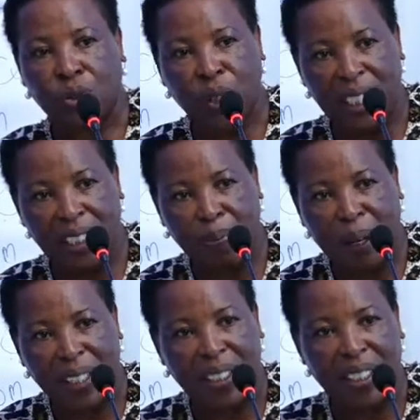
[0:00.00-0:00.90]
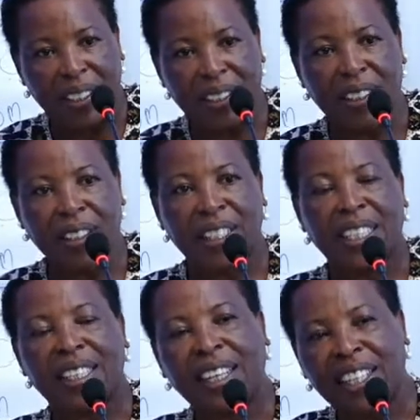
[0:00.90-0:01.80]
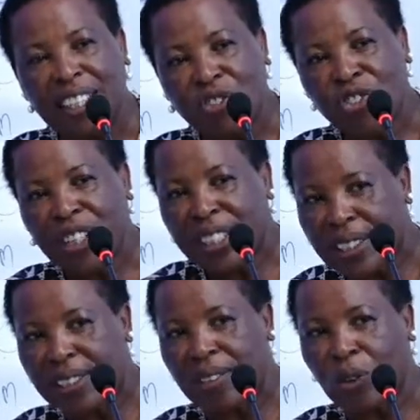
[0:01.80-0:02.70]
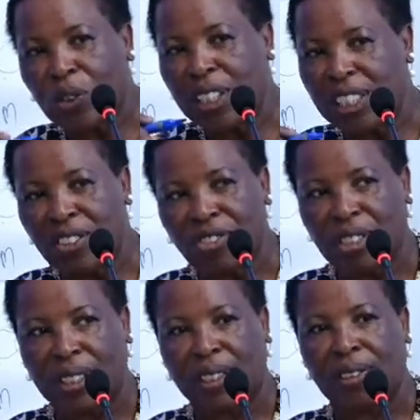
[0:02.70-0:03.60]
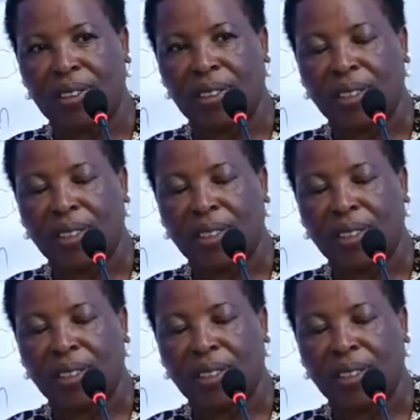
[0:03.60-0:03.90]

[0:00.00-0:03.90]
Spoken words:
20% the interest on interest.